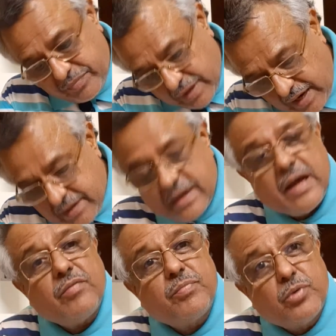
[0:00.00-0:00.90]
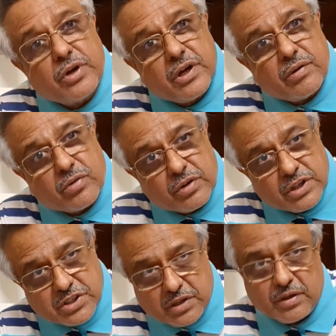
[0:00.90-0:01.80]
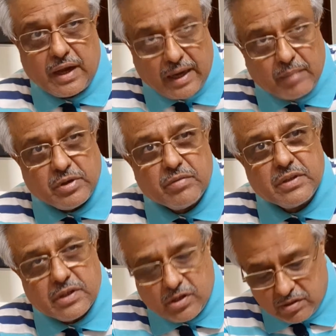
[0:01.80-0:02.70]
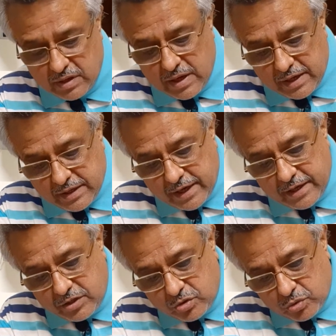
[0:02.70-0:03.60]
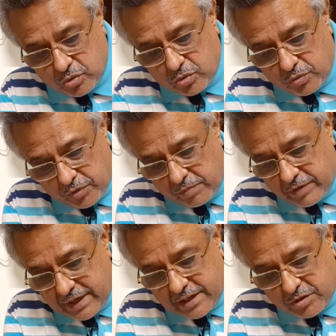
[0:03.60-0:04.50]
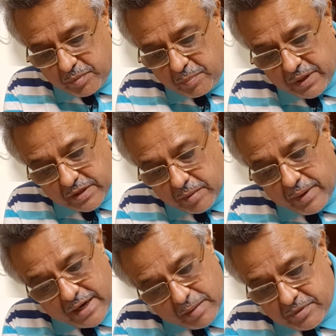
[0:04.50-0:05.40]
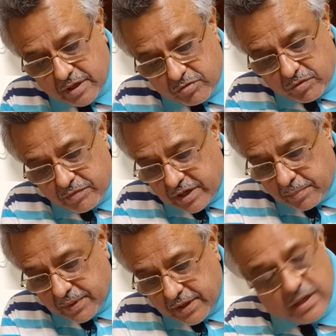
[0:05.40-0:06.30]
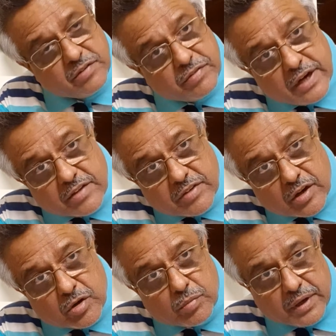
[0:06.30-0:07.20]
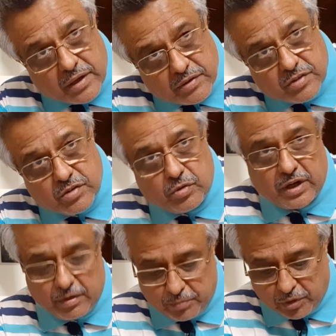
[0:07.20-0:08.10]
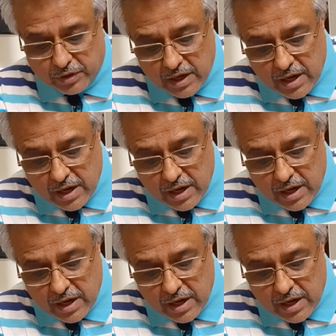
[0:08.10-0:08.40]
And there I have put a quotation, and I am given the credit to from where it has been picked up, adapted from Wikipedia, the free encyclopedia. This is what I have put.